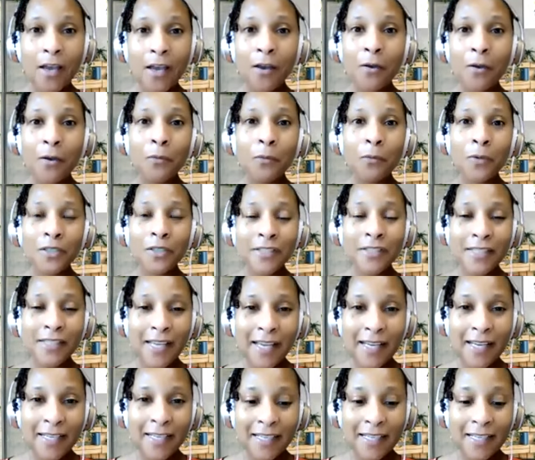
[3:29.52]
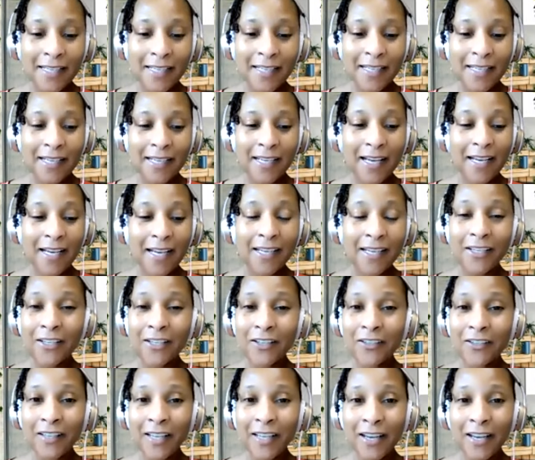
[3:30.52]
Well, Sandy, a
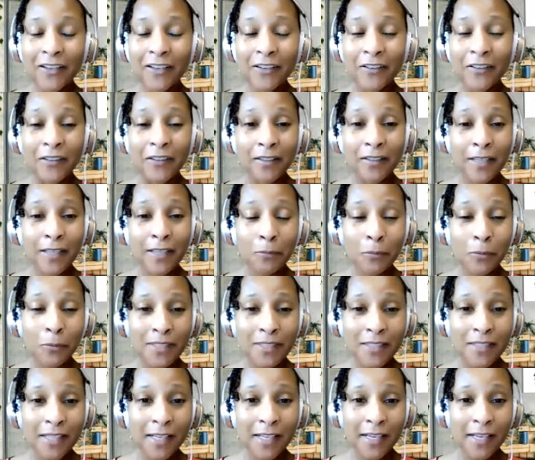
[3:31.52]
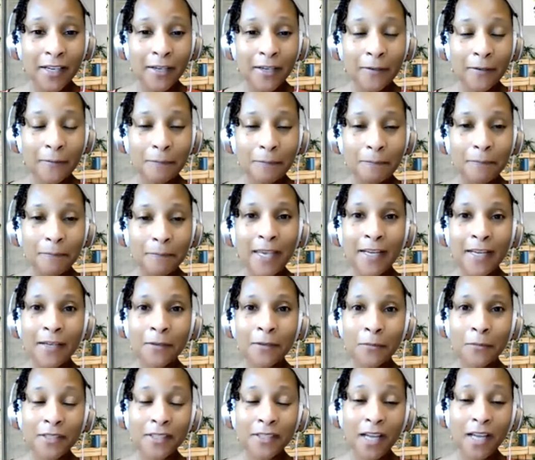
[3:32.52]
year later, the lump was there and it
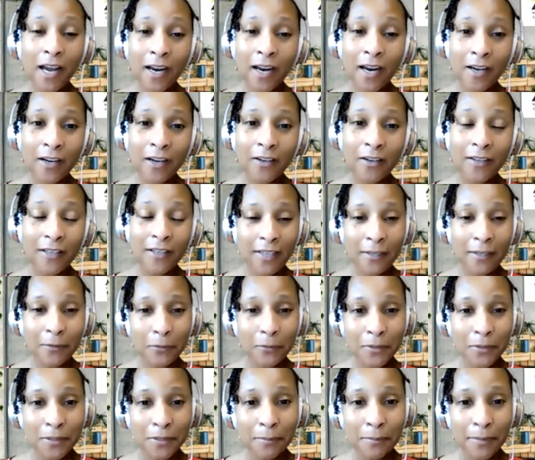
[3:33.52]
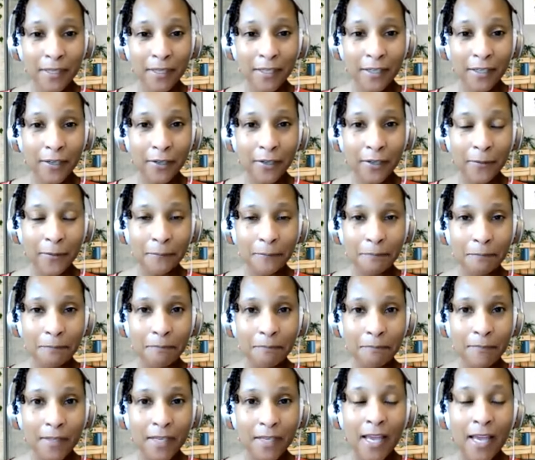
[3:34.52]
was hard and it was bigger.
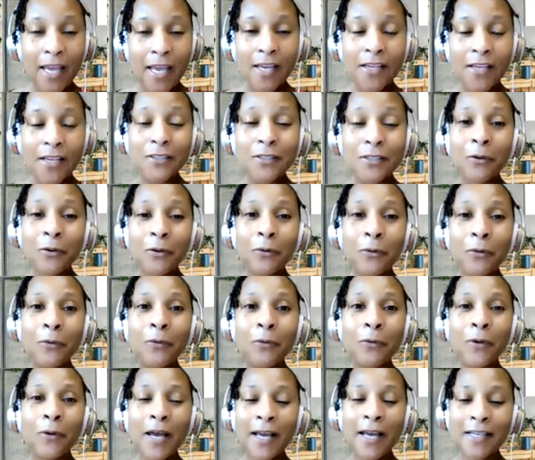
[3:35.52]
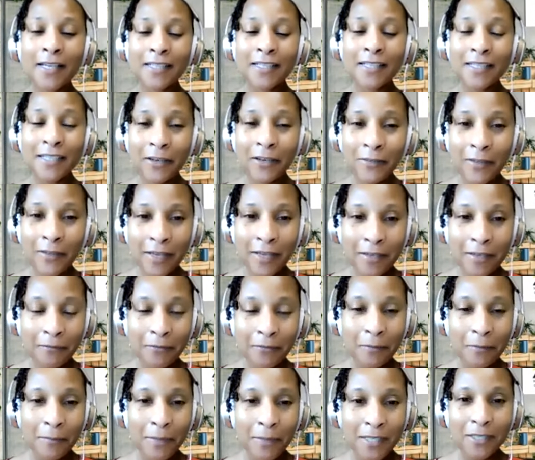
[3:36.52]
So I shared that
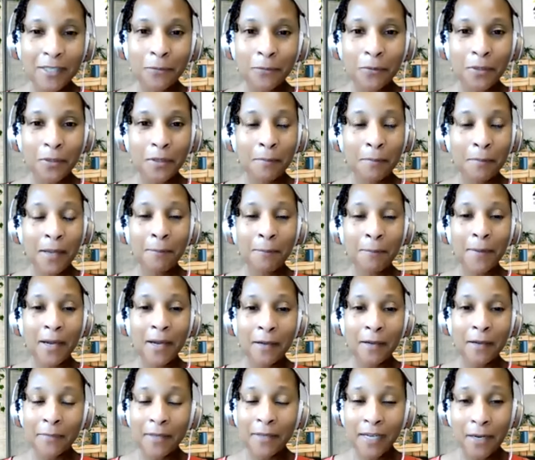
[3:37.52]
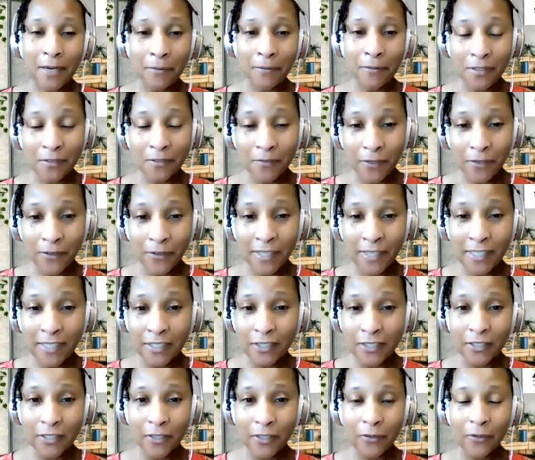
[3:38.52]
information with my mom that I was very
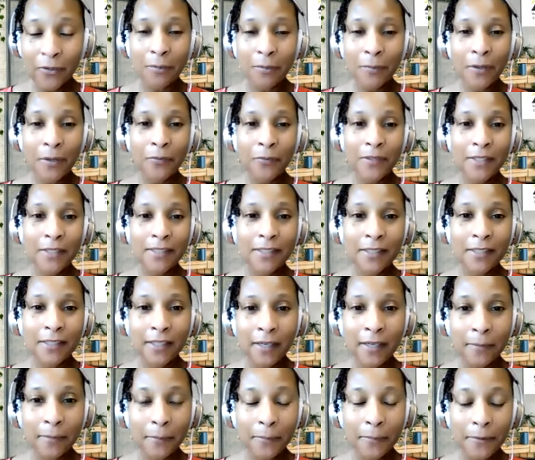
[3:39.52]
concerned about this lump.